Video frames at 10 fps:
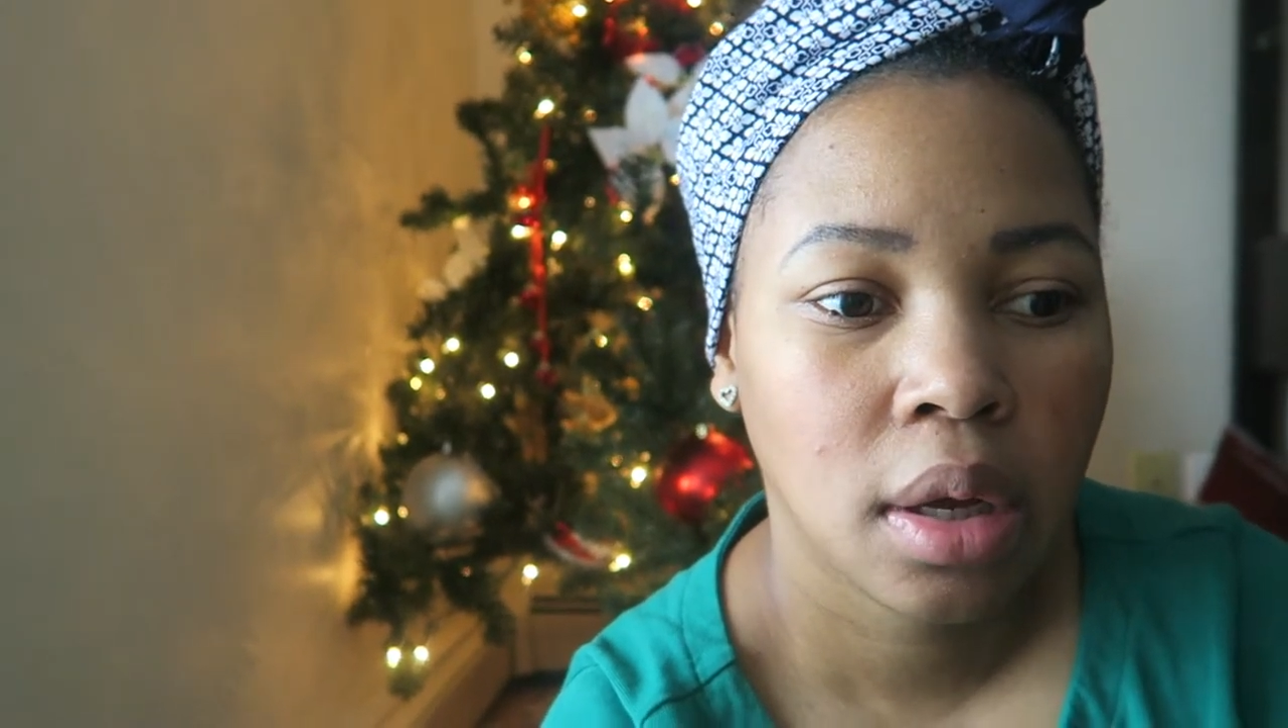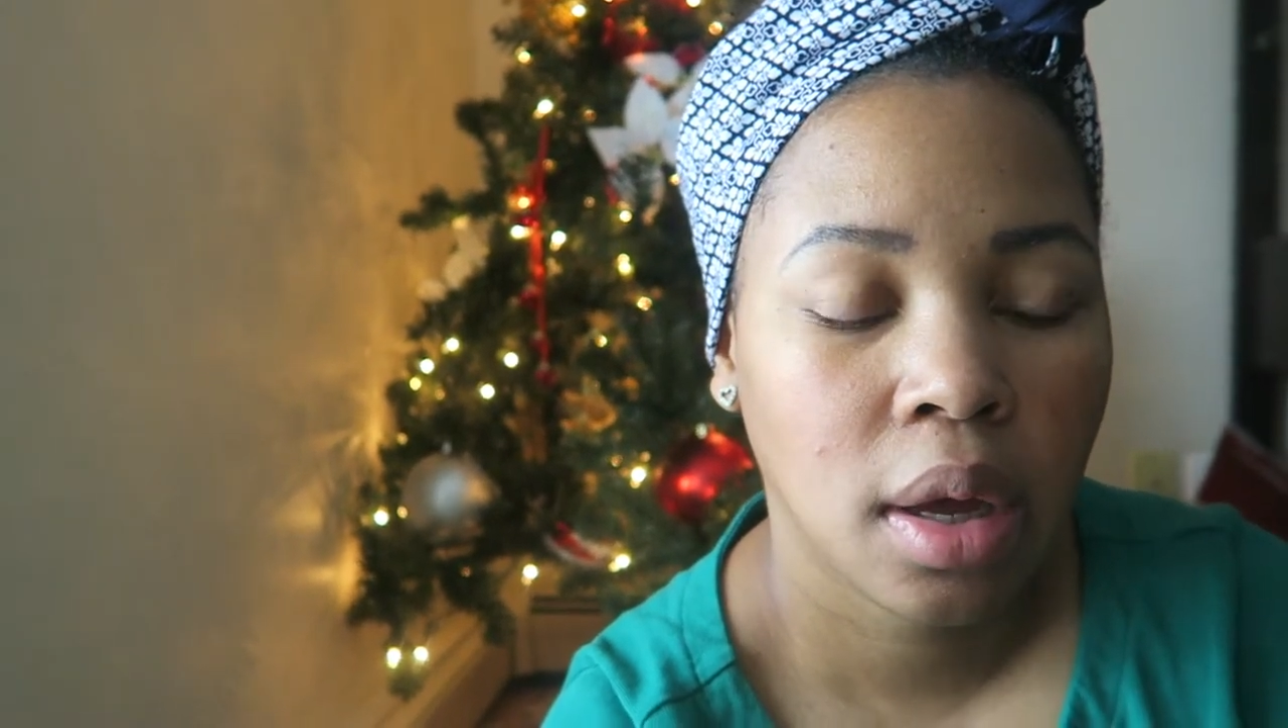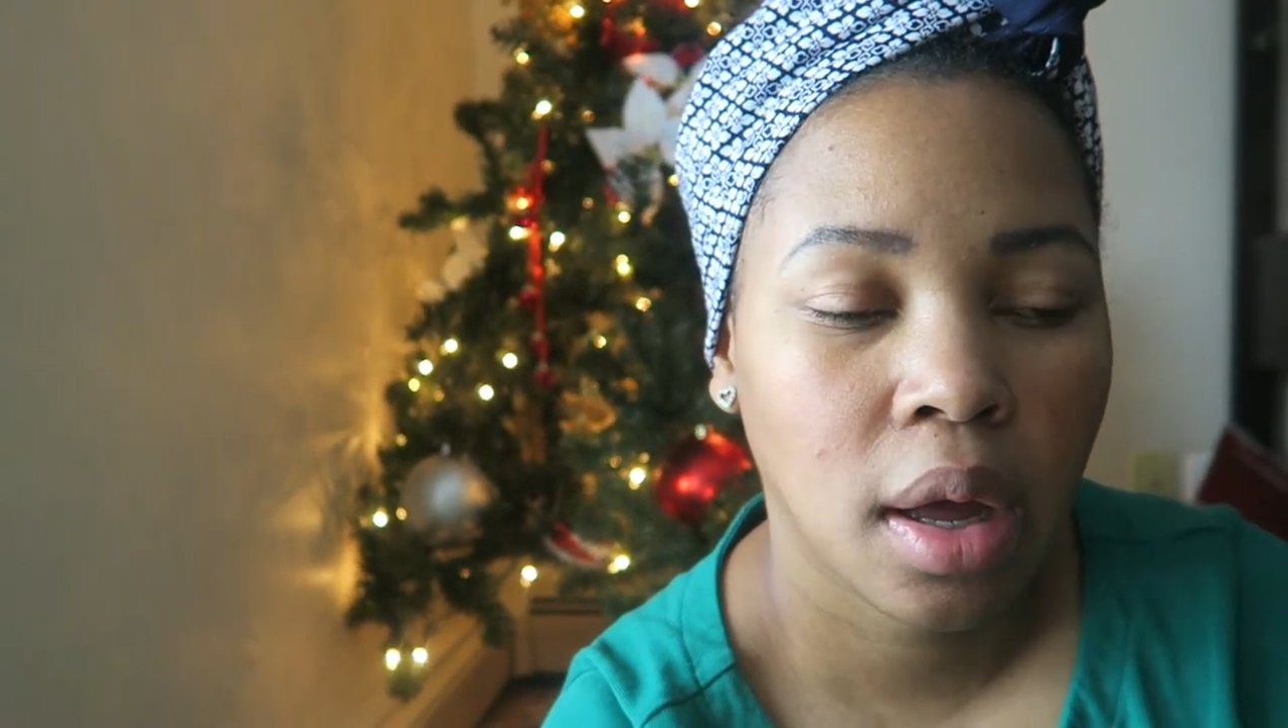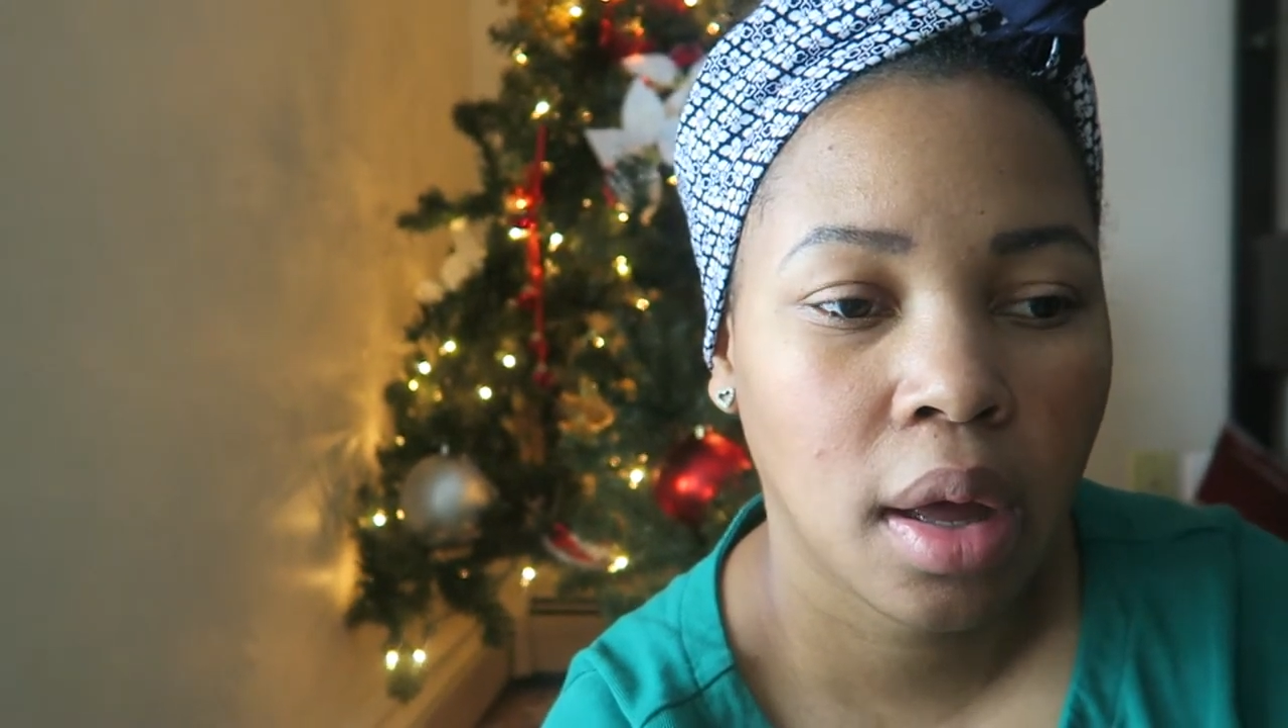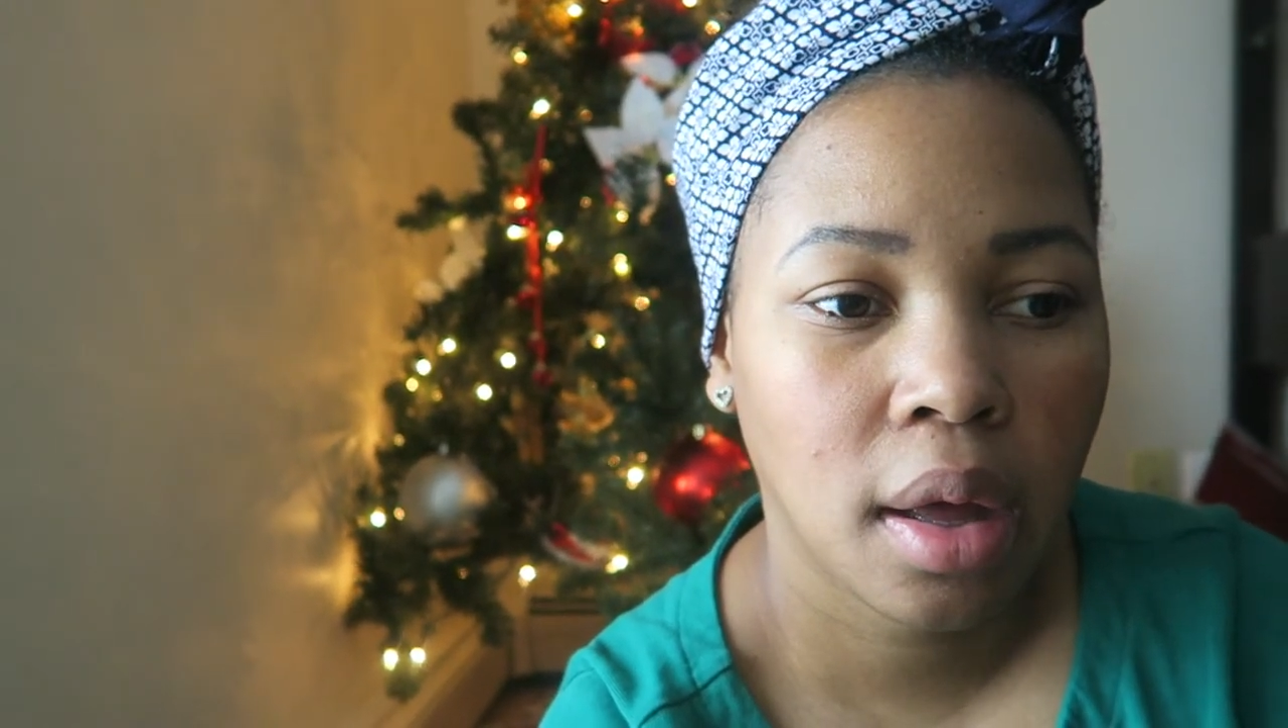
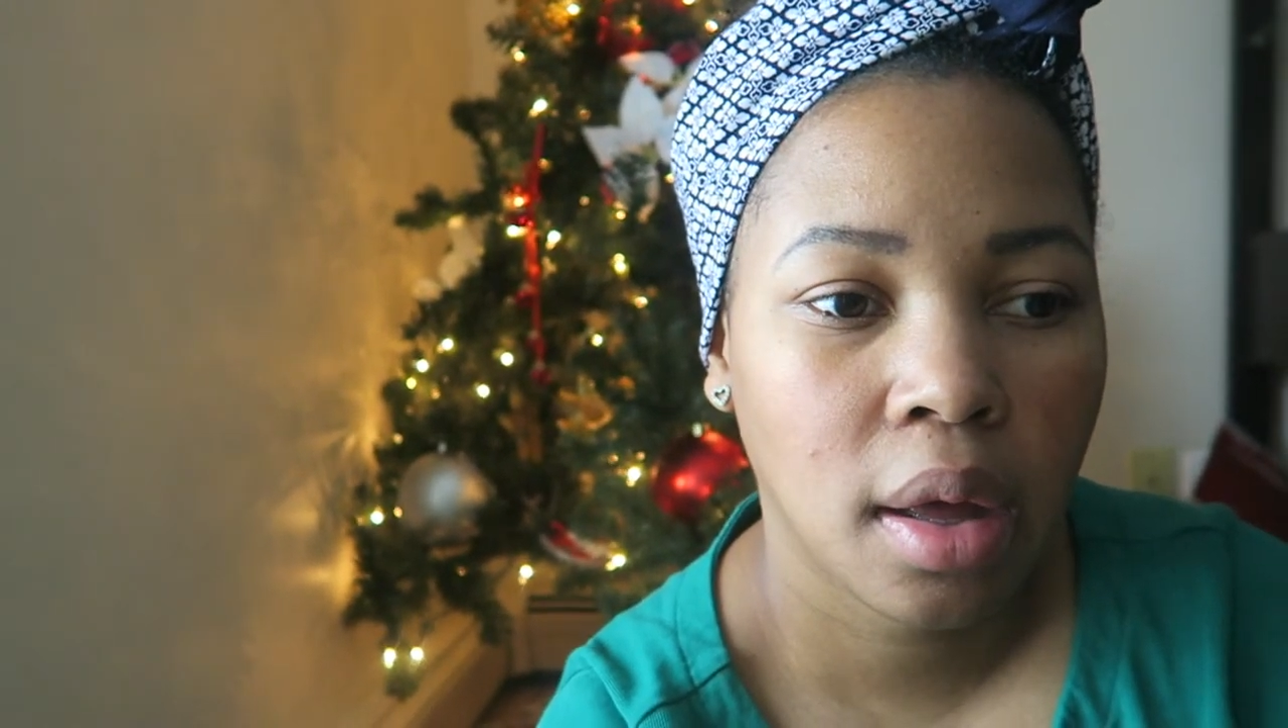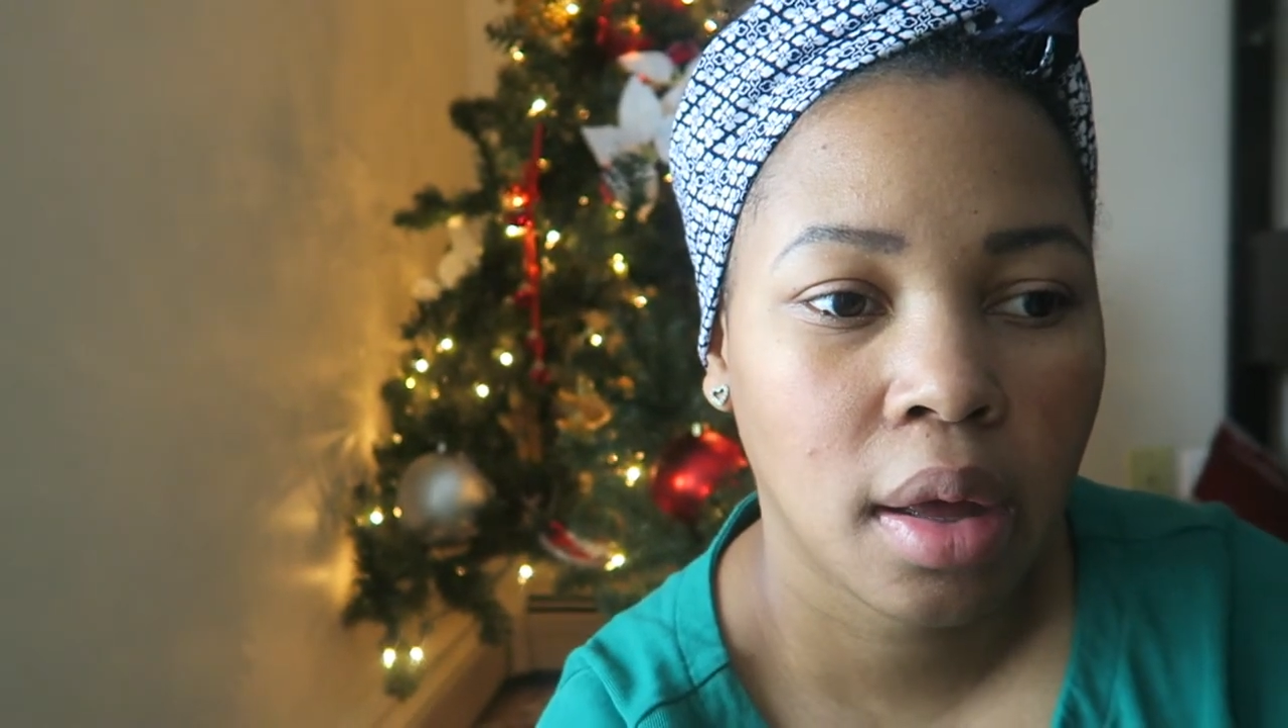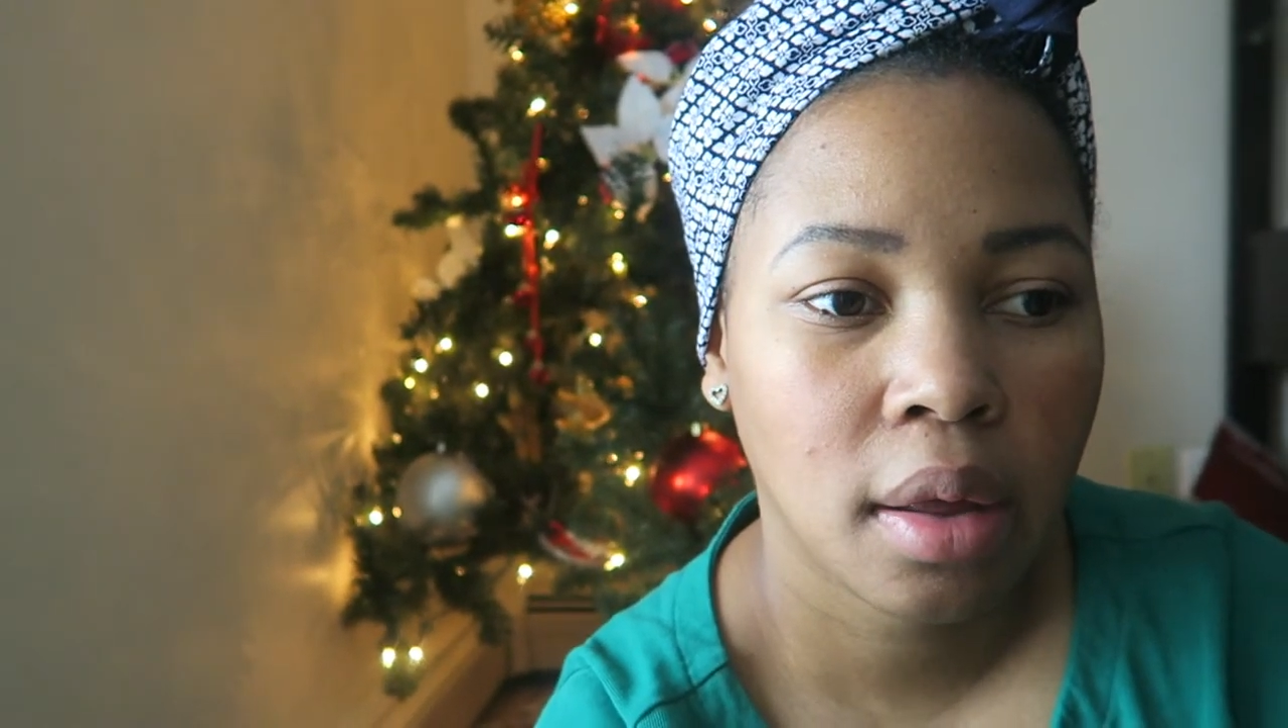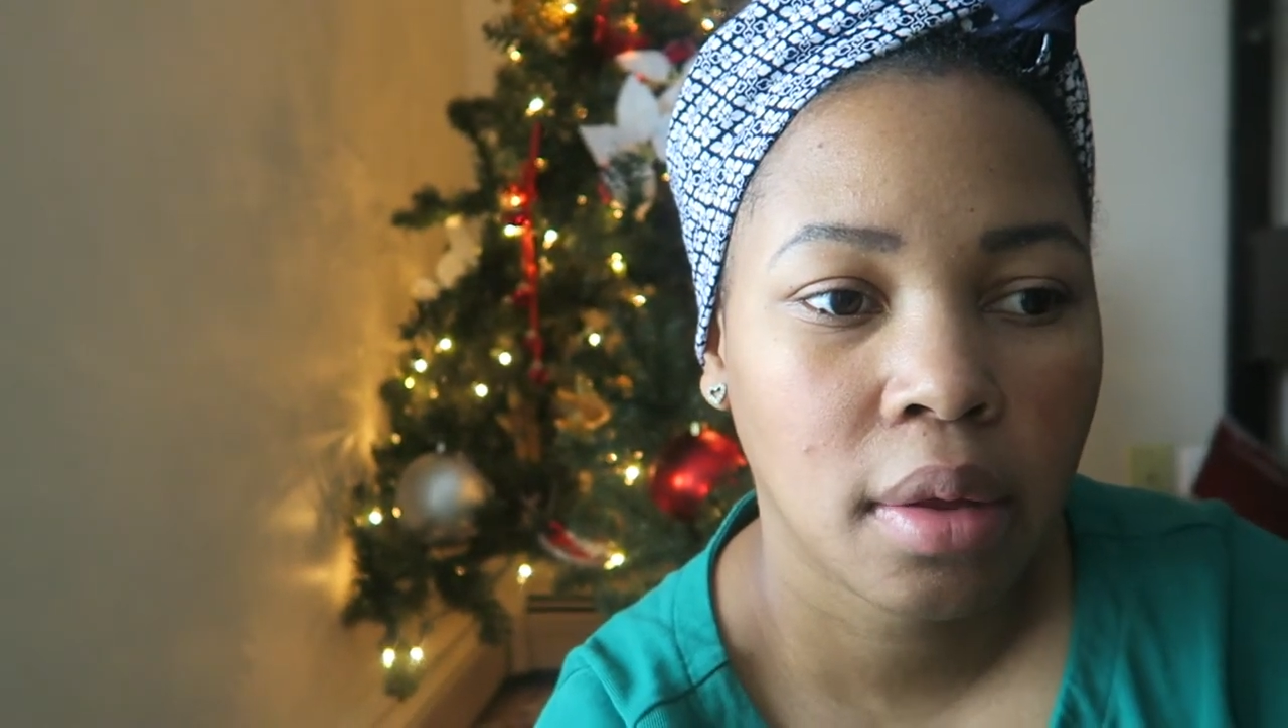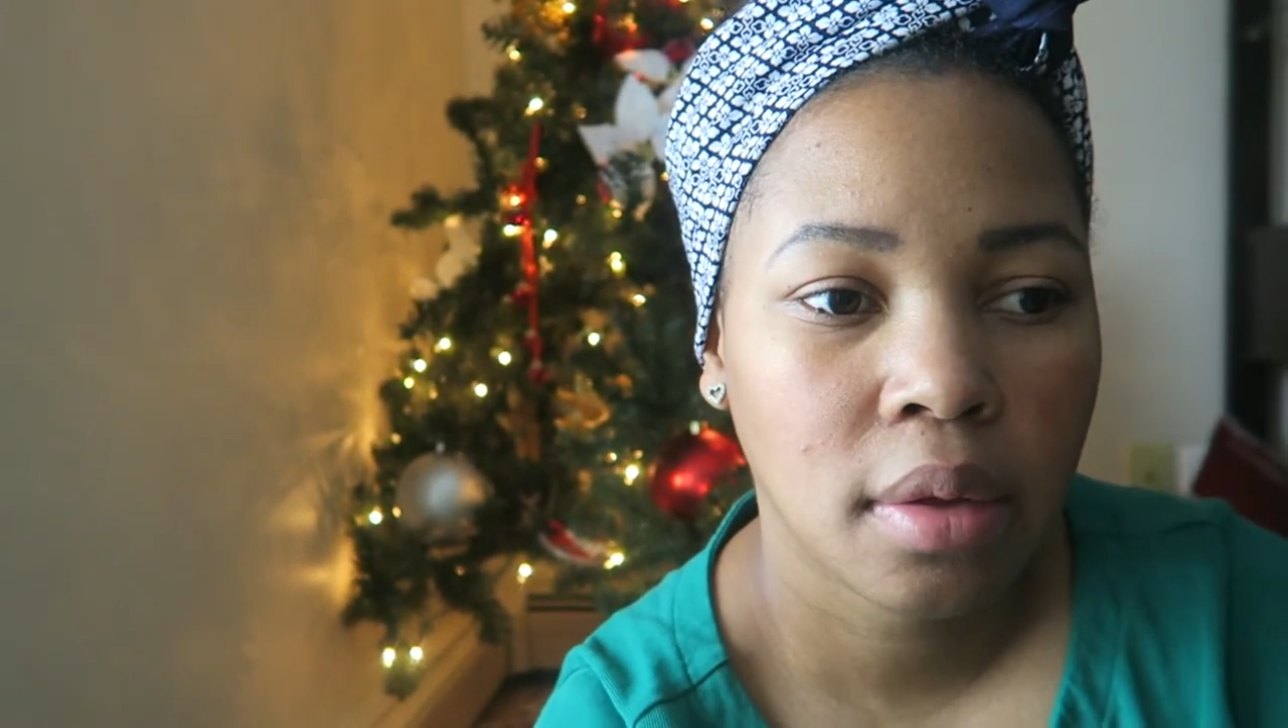uh,